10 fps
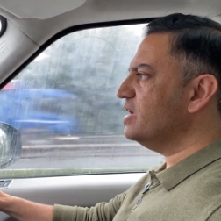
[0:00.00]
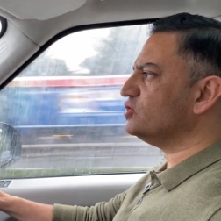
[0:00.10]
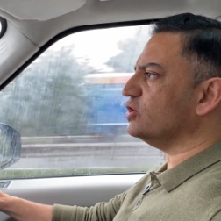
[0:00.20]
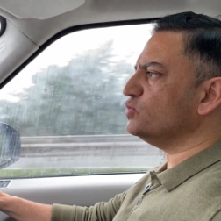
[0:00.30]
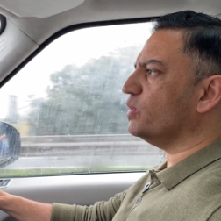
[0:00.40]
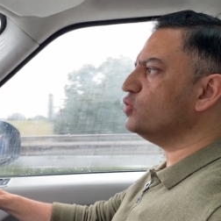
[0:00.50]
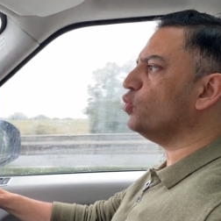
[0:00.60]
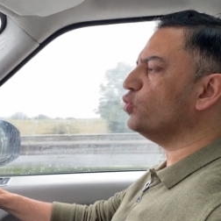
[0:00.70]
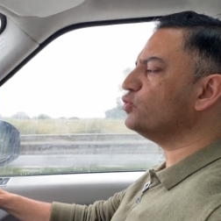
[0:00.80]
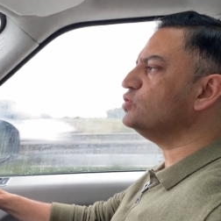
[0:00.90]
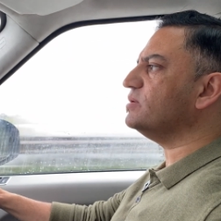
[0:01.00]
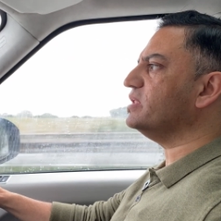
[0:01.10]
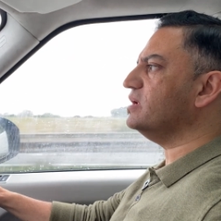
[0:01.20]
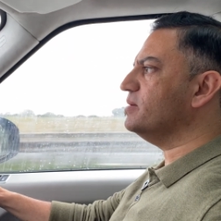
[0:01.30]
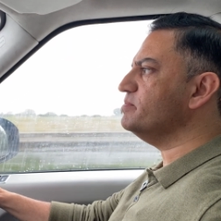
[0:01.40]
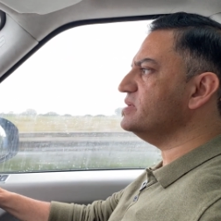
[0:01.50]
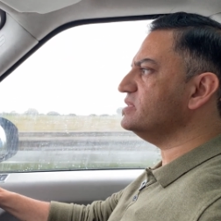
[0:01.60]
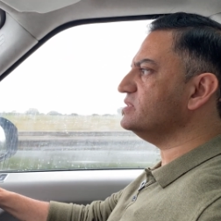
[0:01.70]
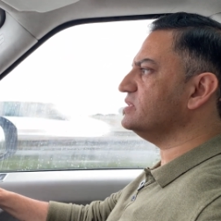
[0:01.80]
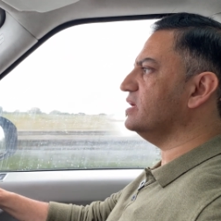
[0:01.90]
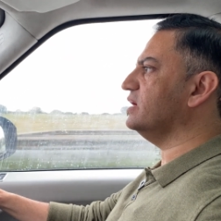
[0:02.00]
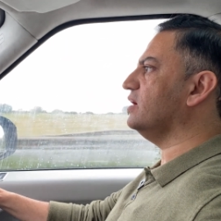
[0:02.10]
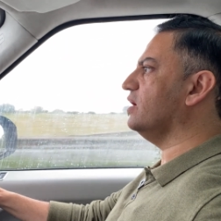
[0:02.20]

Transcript: So I just want to talk through some of the numbers uh,